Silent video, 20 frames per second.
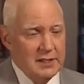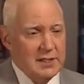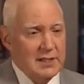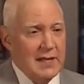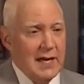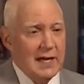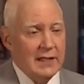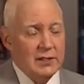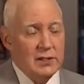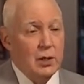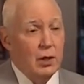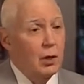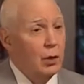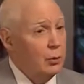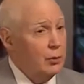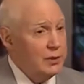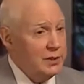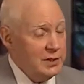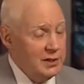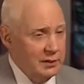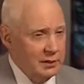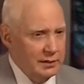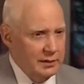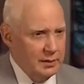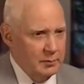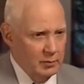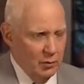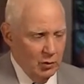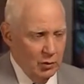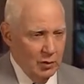stocks always
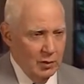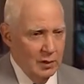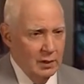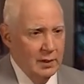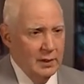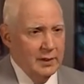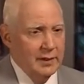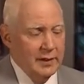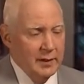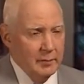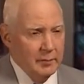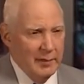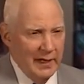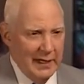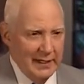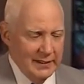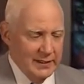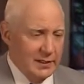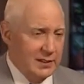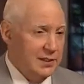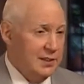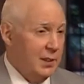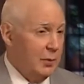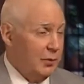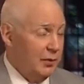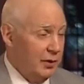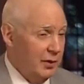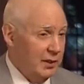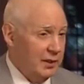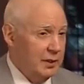yielded more than bonds because
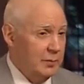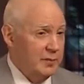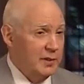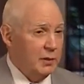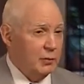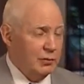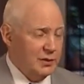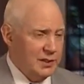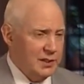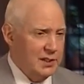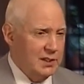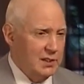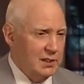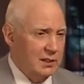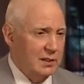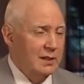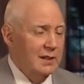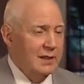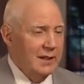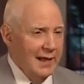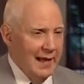they were thought to be a riskier